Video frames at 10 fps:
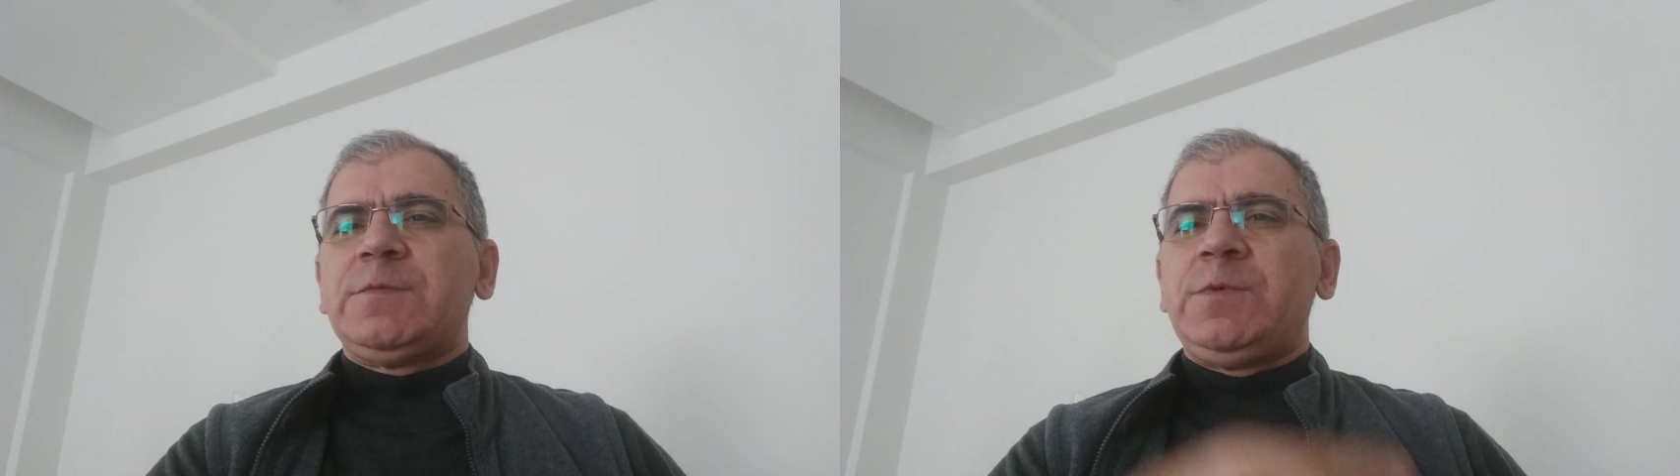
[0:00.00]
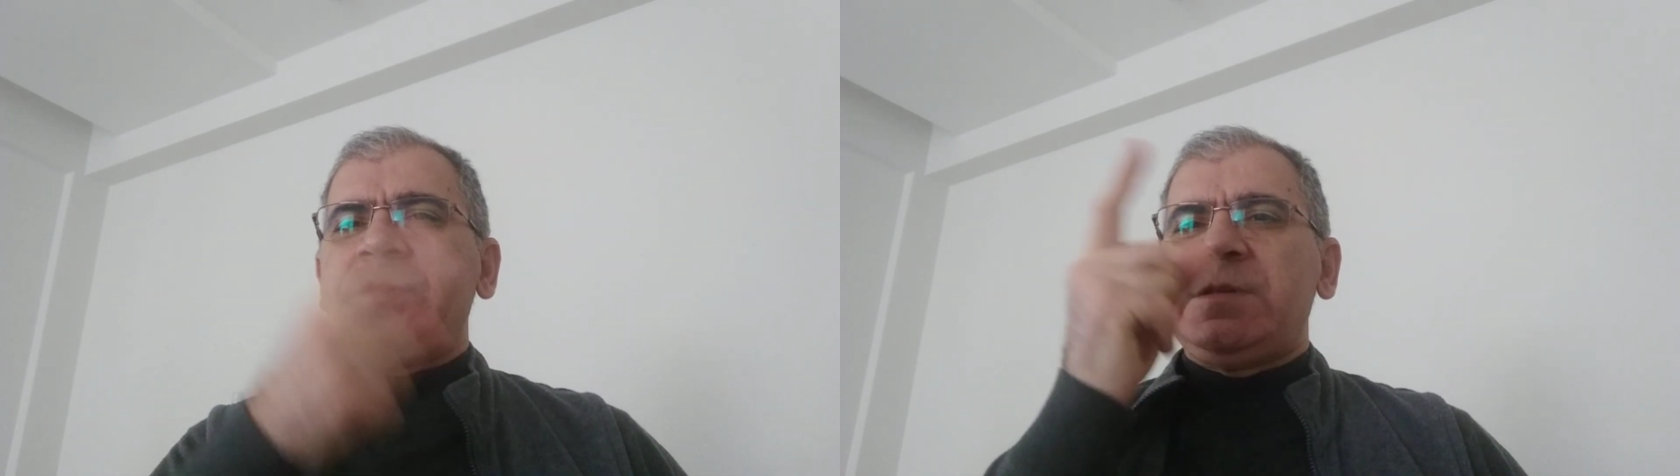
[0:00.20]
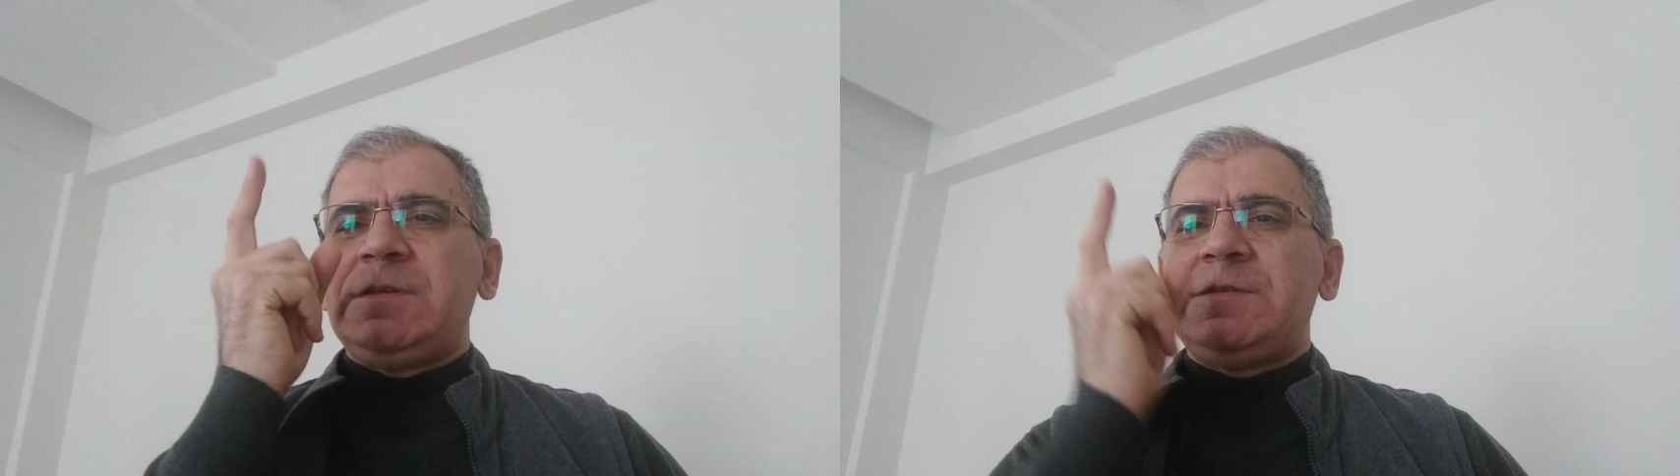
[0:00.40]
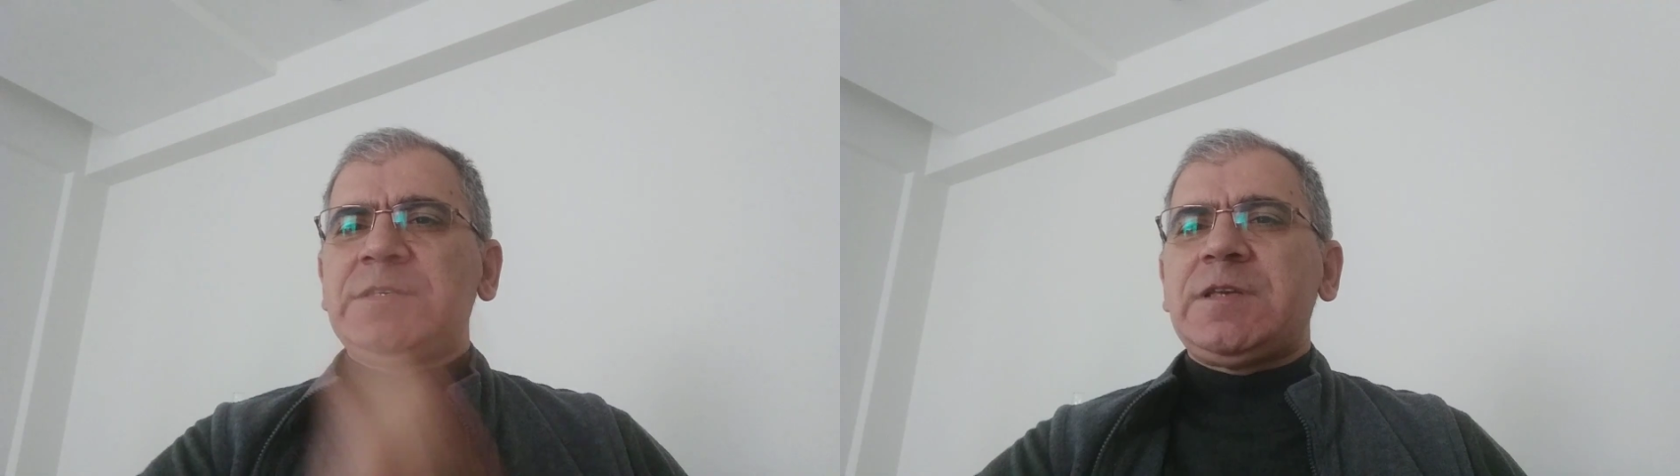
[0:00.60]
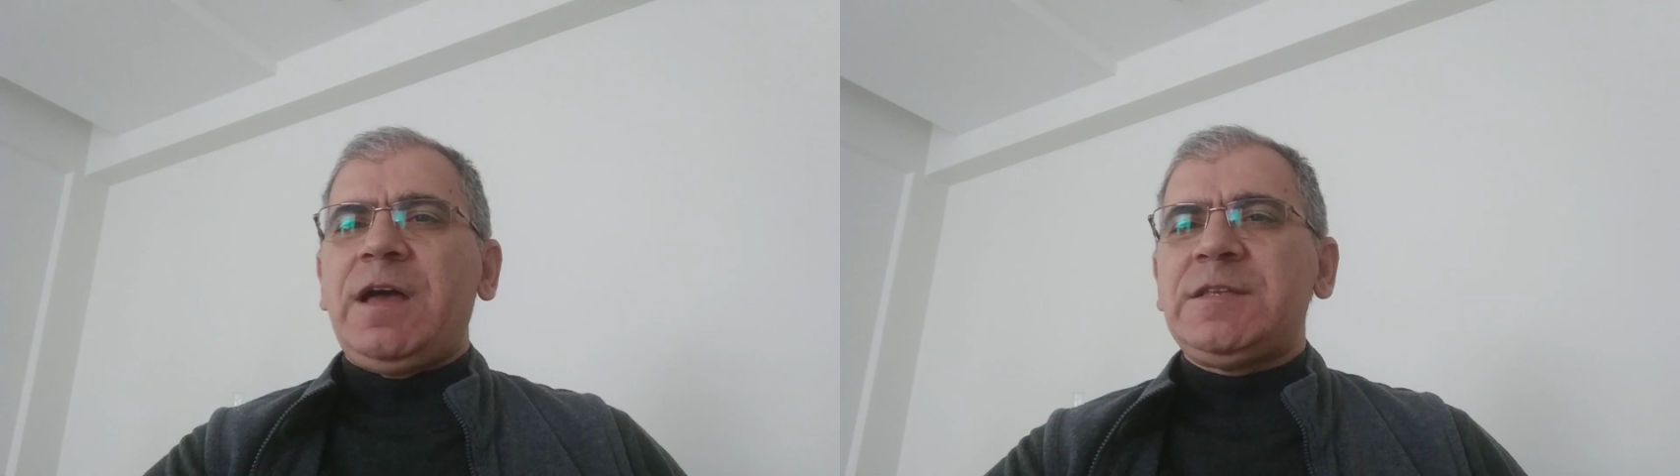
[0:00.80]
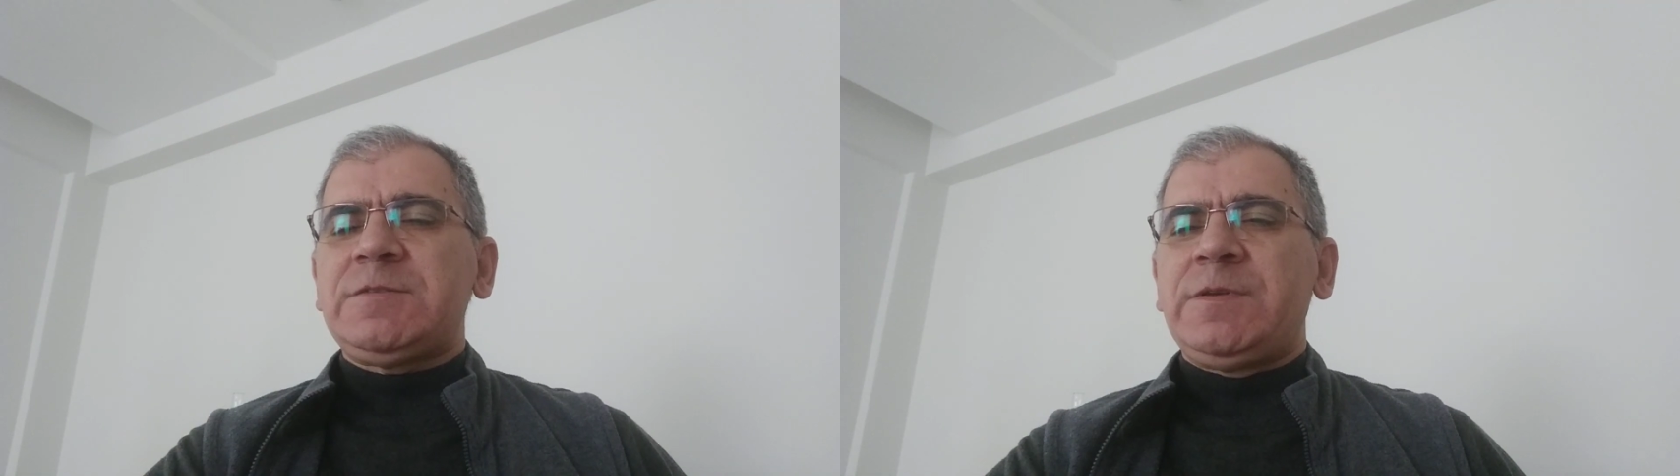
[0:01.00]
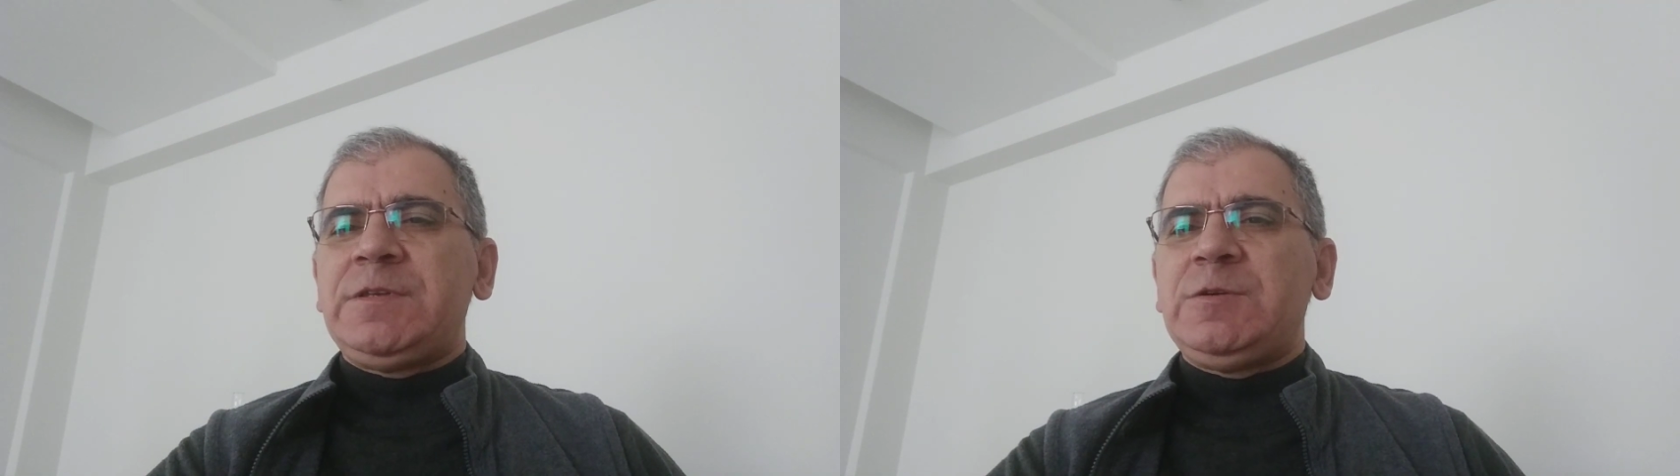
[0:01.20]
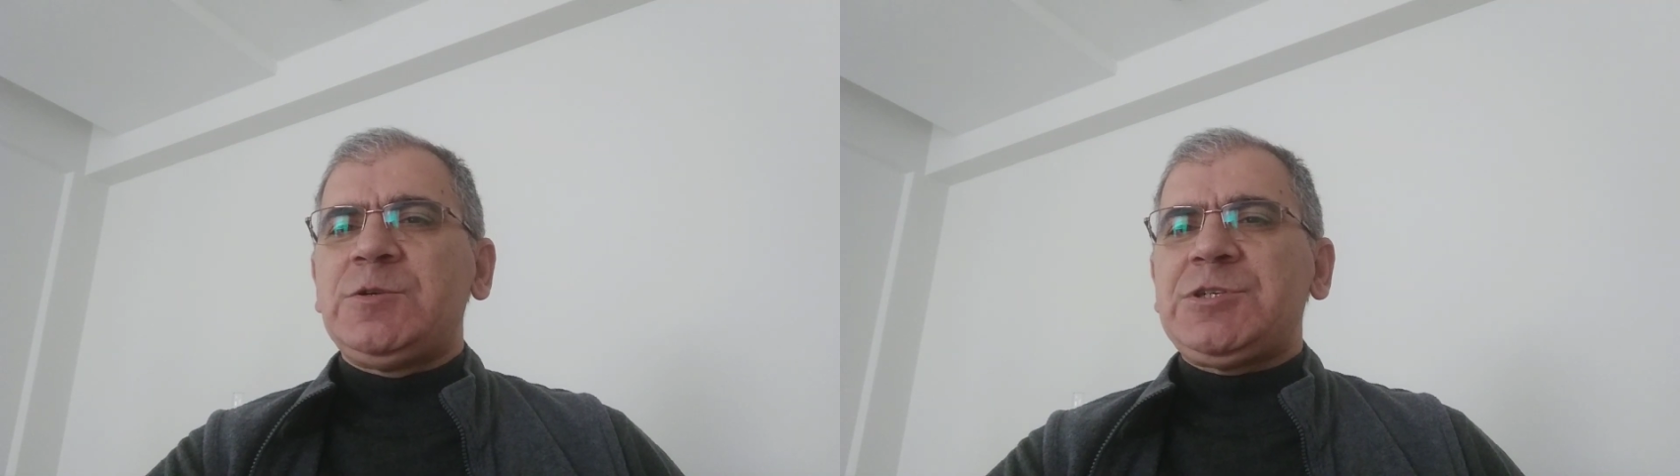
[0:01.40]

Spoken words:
When he or